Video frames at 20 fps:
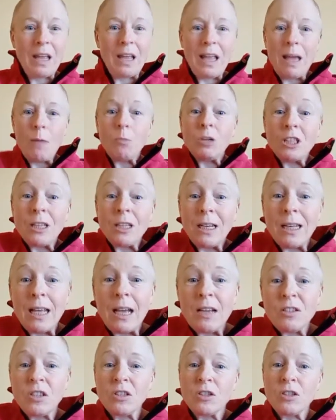Which
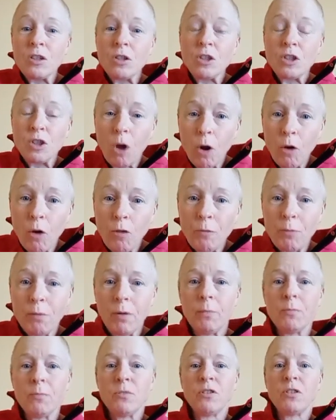allows us to solve
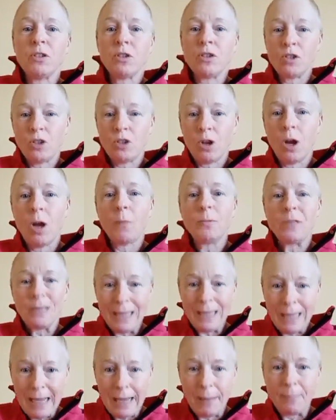problems, to stop, to
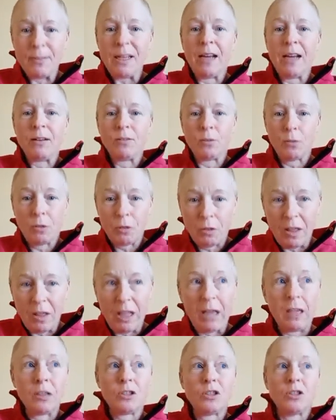calm down, to
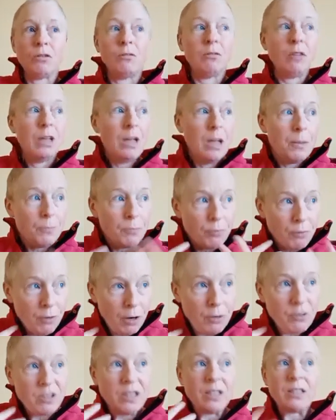think, to
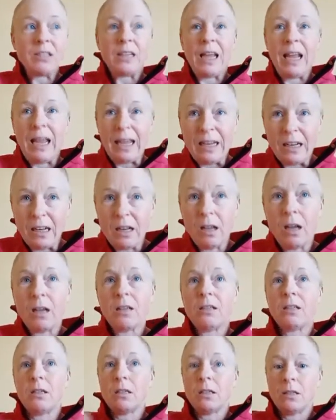process, to
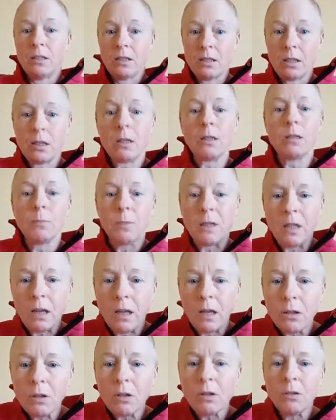analyze, to consider, to be
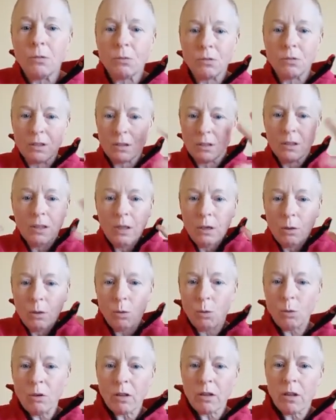ethical, to
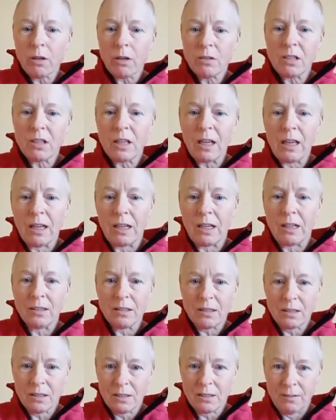all of those
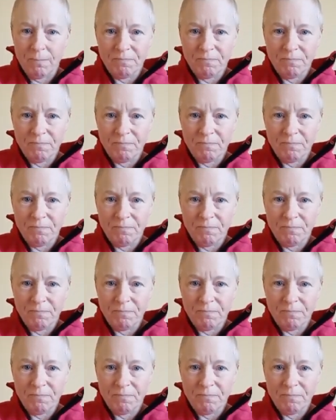things.